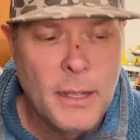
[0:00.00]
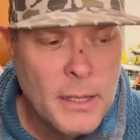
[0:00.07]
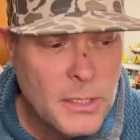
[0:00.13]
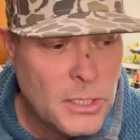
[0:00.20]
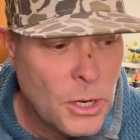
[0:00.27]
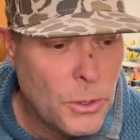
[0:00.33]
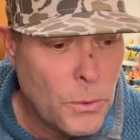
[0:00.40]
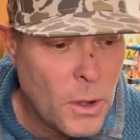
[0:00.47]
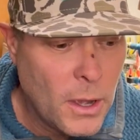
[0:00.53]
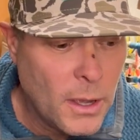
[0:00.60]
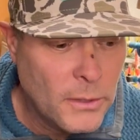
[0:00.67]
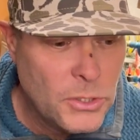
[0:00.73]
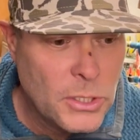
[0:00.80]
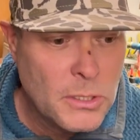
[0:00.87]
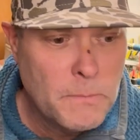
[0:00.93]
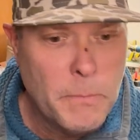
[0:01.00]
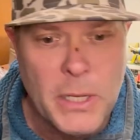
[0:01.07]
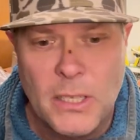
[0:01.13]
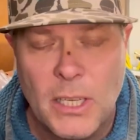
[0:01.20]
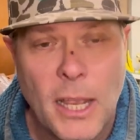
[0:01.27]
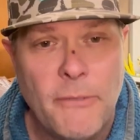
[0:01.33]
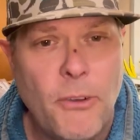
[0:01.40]
So just be
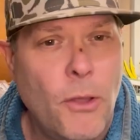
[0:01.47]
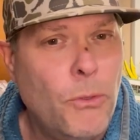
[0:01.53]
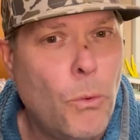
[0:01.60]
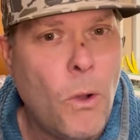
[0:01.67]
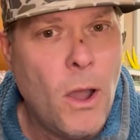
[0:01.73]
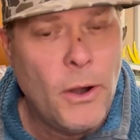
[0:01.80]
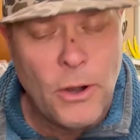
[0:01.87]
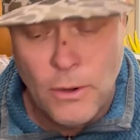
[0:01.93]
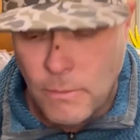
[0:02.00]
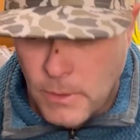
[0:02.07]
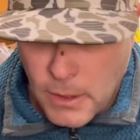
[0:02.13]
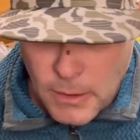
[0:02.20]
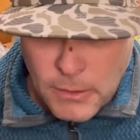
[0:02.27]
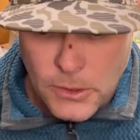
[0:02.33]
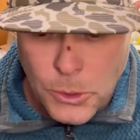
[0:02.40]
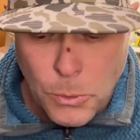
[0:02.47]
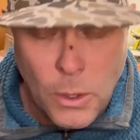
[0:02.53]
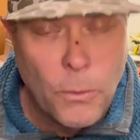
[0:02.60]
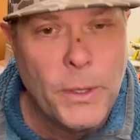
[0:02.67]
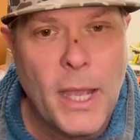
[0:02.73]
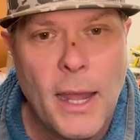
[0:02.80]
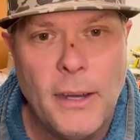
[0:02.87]
safe on the water, do what
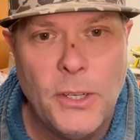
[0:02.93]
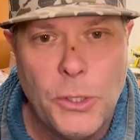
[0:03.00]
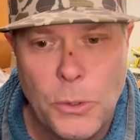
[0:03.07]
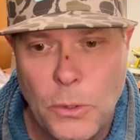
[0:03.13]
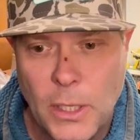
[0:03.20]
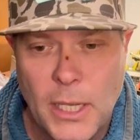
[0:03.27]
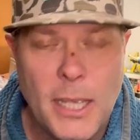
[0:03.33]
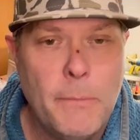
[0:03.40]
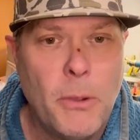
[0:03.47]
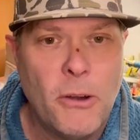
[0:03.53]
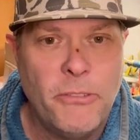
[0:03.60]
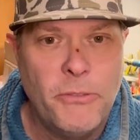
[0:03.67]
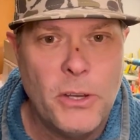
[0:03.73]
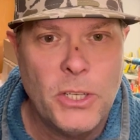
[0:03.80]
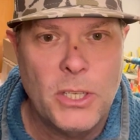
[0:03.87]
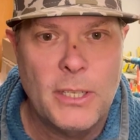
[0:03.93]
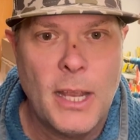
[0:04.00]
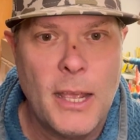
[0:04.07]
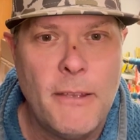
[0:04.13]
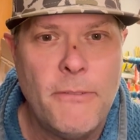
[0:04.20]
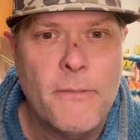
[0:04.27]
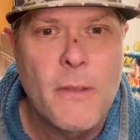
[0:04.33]
we got to do to keep our fish
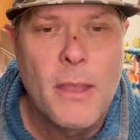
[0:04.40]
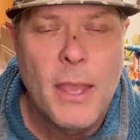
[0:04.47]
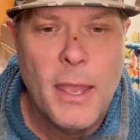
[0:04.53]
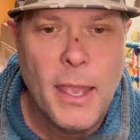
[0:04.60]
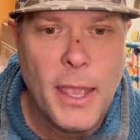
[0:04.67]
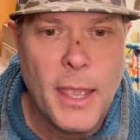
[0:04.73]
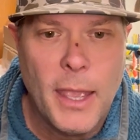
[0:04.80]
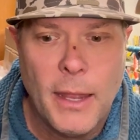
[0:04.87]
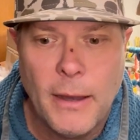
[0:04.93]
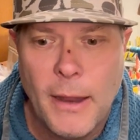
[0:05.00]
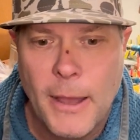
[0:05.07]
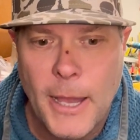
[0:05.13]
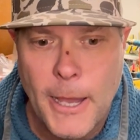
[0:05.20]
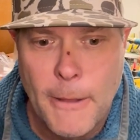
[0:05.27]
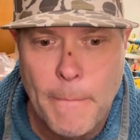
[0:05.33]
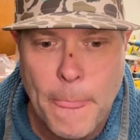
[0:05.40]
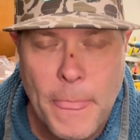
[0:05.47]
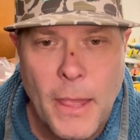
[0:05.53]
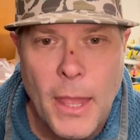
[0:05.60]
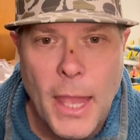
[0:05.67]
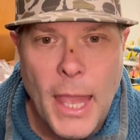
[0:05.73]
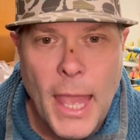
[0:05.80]
safe, and
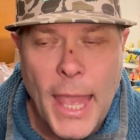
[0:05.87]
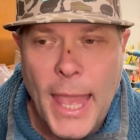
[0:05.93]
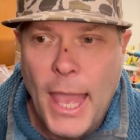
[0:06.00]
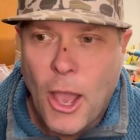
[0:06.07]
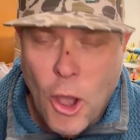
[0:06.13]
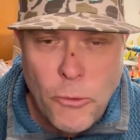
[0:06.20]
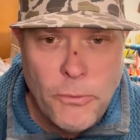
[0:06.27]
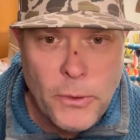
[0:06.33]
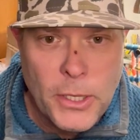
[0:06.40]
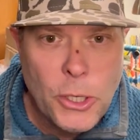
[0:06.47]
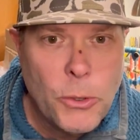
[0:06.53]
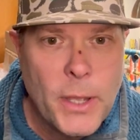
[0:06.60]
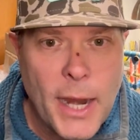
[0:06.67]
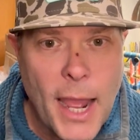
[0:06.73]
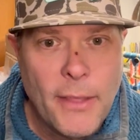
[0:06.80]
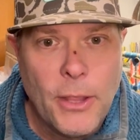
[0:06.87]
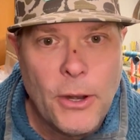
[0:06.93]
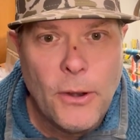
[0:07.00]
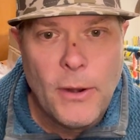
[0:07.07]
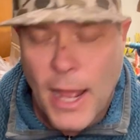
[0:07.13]
hopefully you'll get out there and